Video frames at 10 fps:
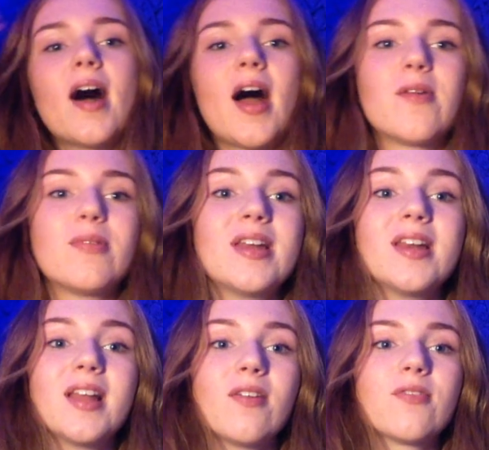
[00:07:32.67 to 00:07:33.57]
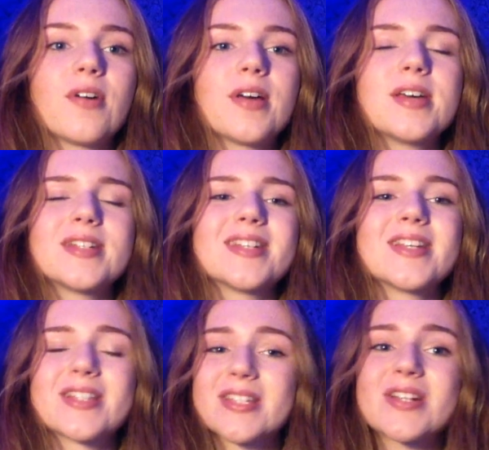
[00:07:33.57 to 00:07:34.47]
I really love it.
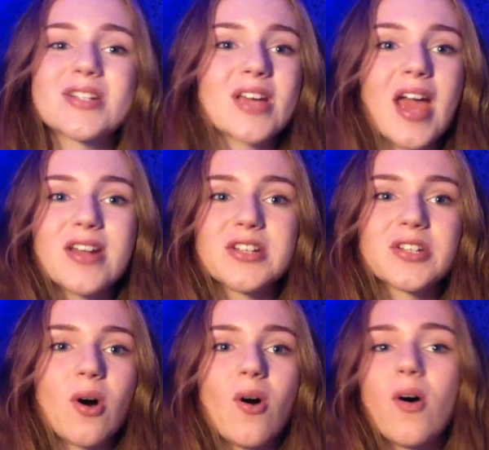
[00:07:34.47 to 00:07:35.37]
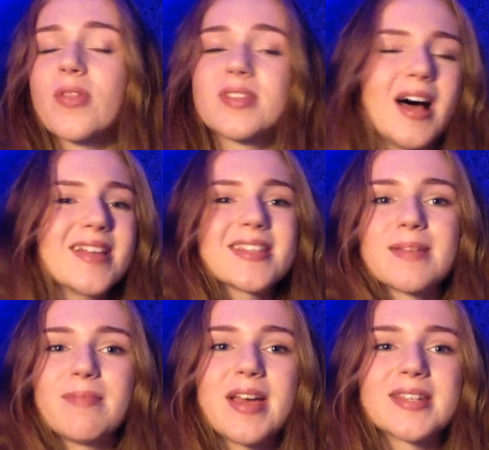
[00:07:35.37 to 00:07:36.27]
It's such a catchy song. The dance is
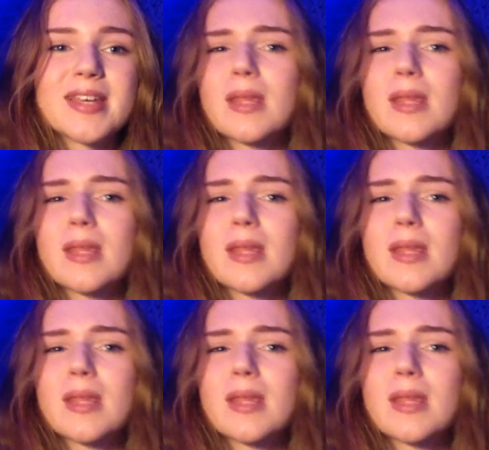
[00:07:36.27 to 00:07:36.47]
amazing.